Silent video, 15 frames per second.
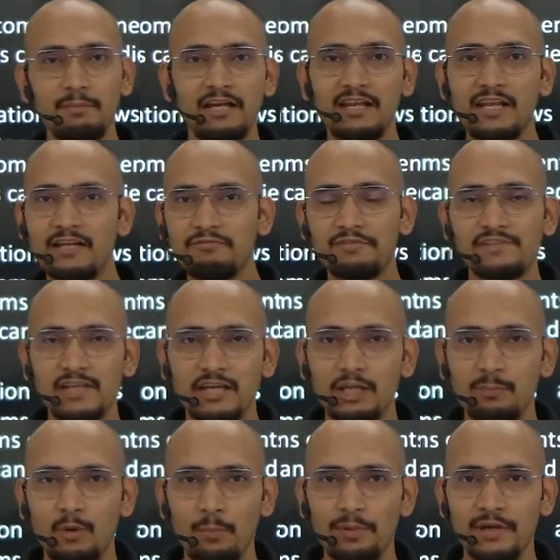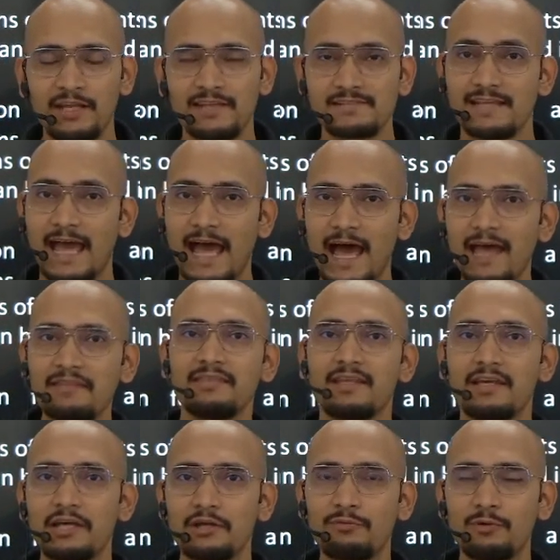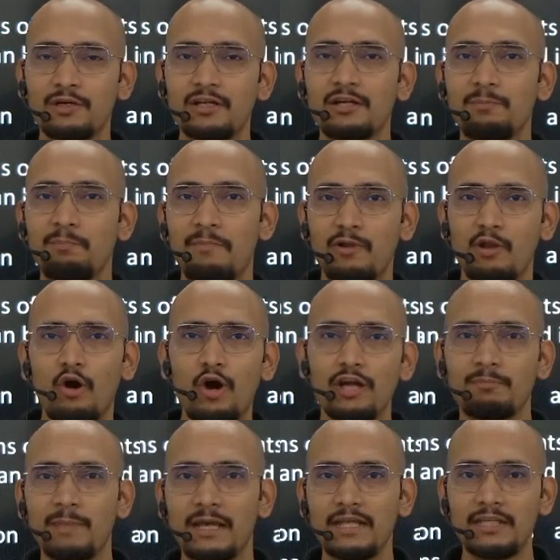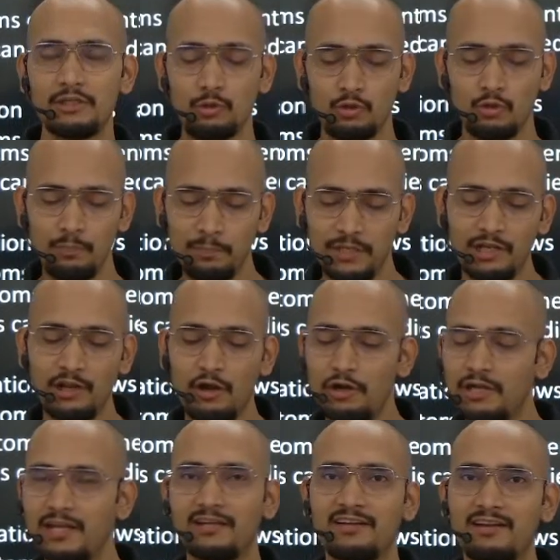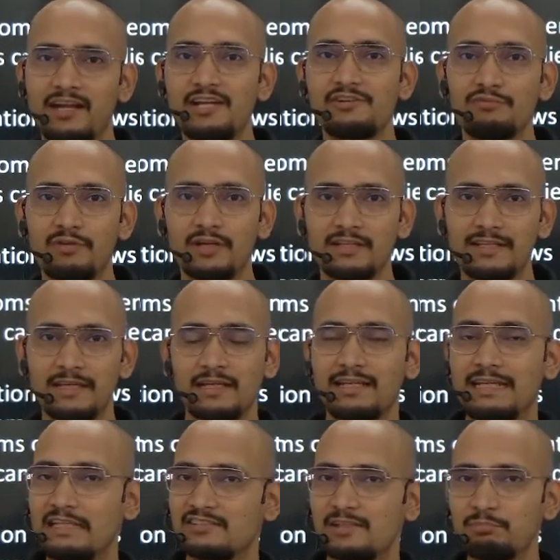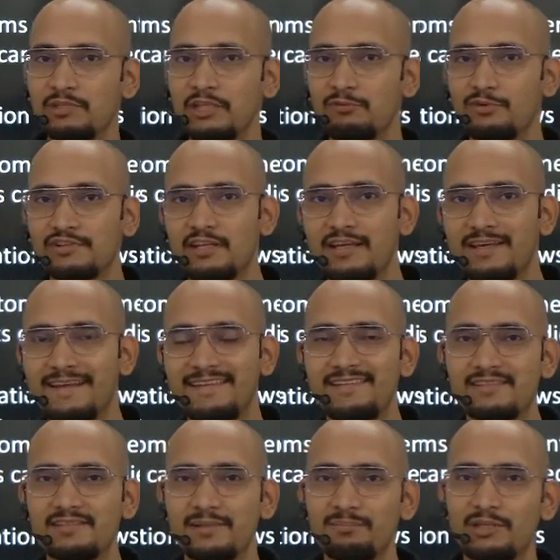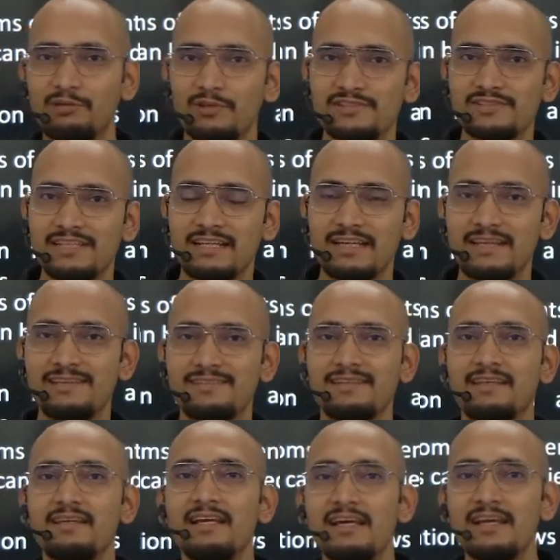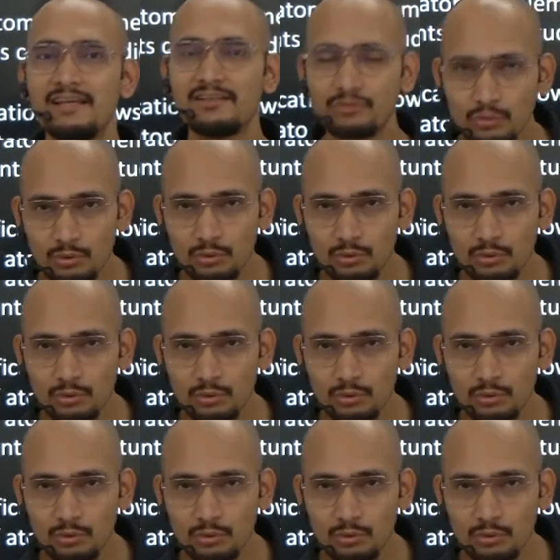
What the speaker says: and physical properties, and there were lot many periodic trends were there. Something was increasing, something was decreasing. So